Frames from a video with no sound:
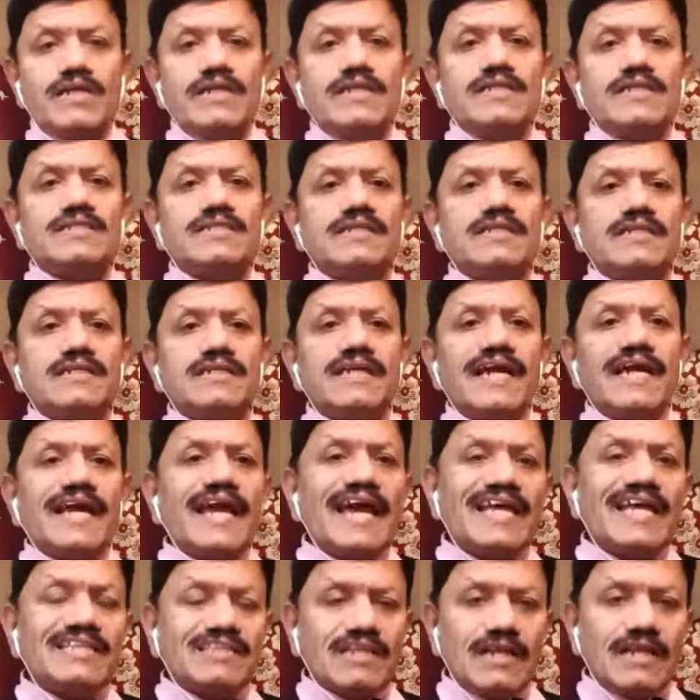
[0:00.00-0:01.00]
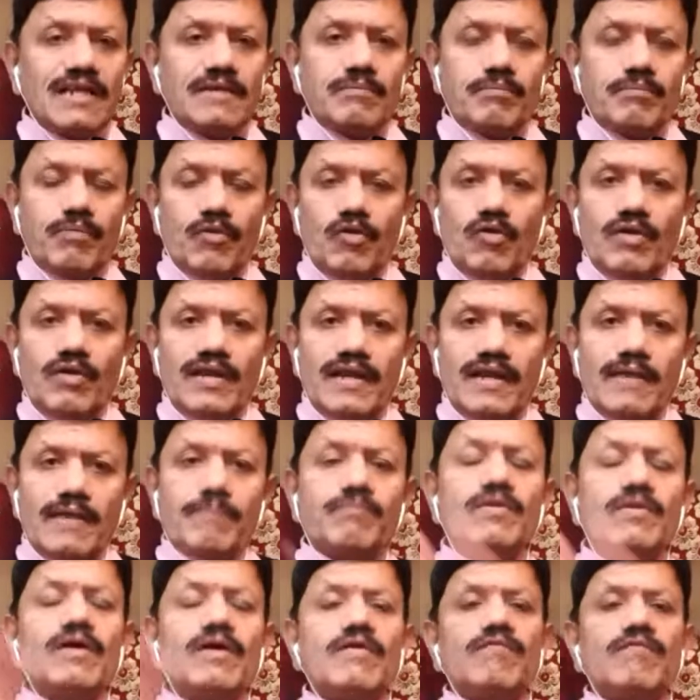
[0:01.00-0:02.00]
It is the decathlon
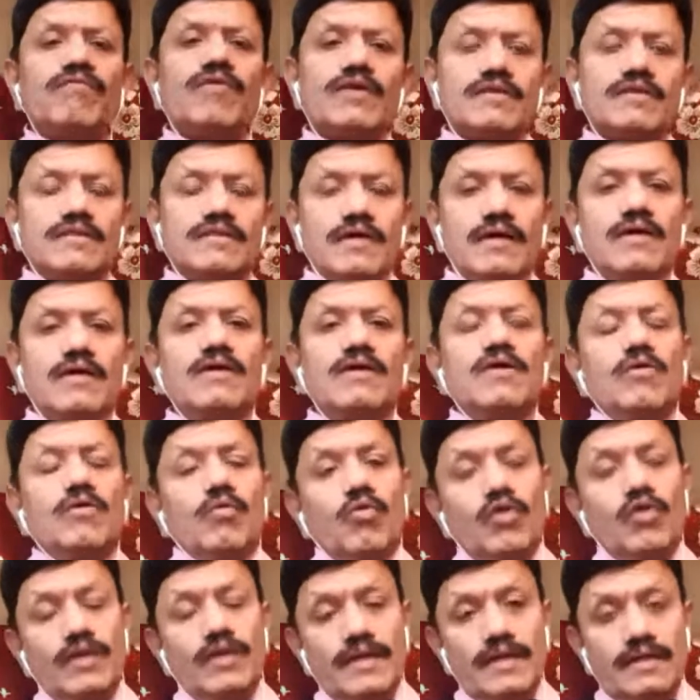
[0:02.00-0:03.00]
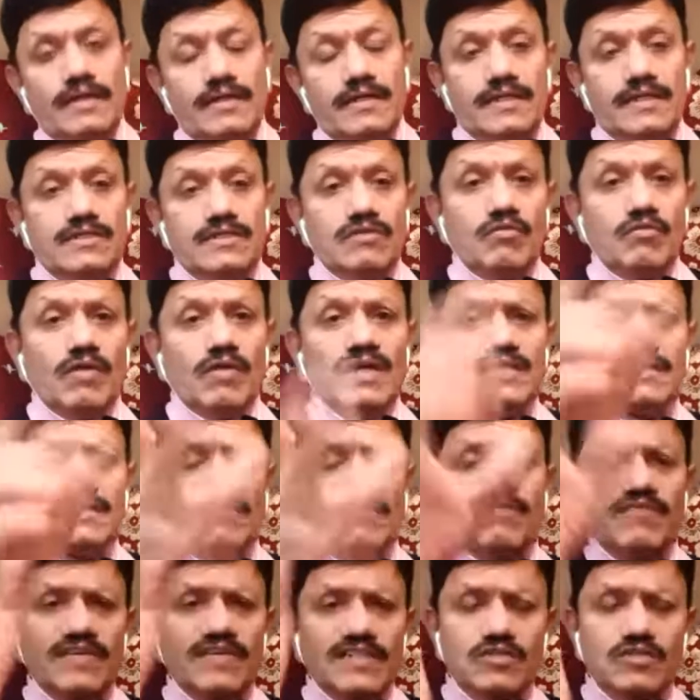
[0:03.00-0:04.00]
program for the orientation. What is
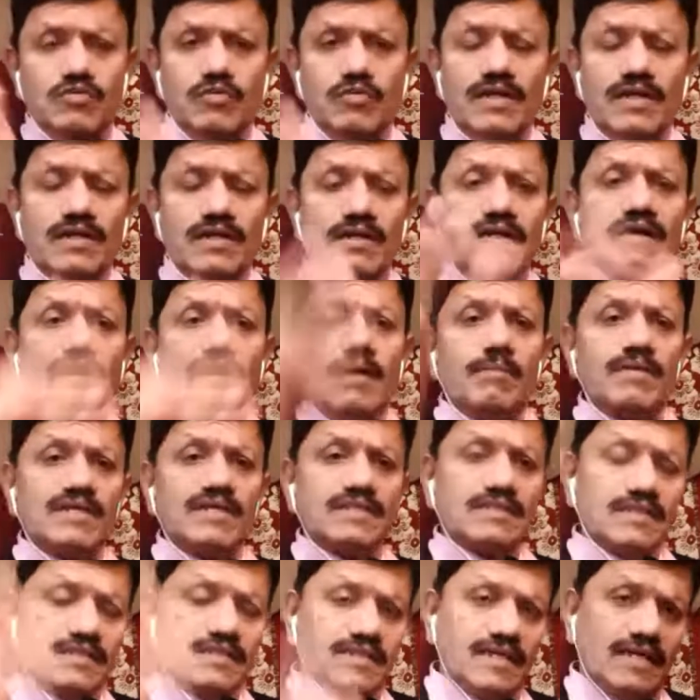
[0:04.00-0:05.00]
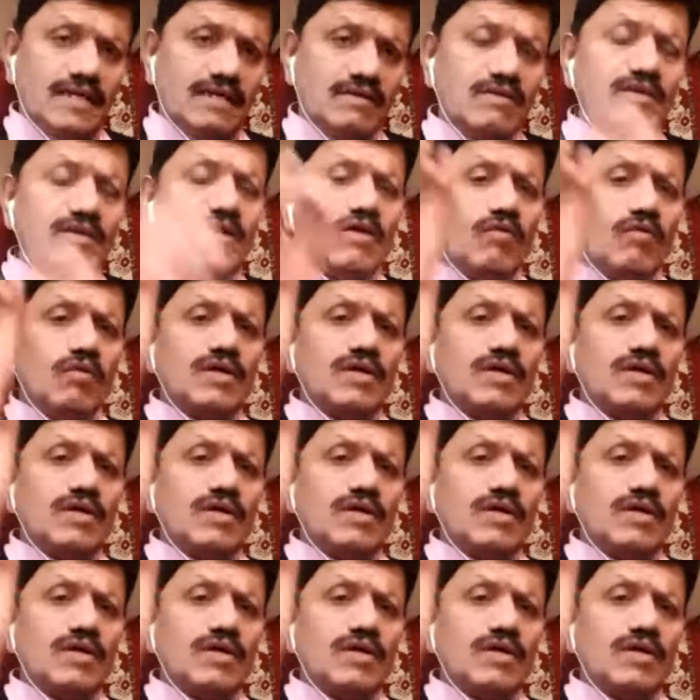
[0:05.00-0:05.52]
the first one among the 10?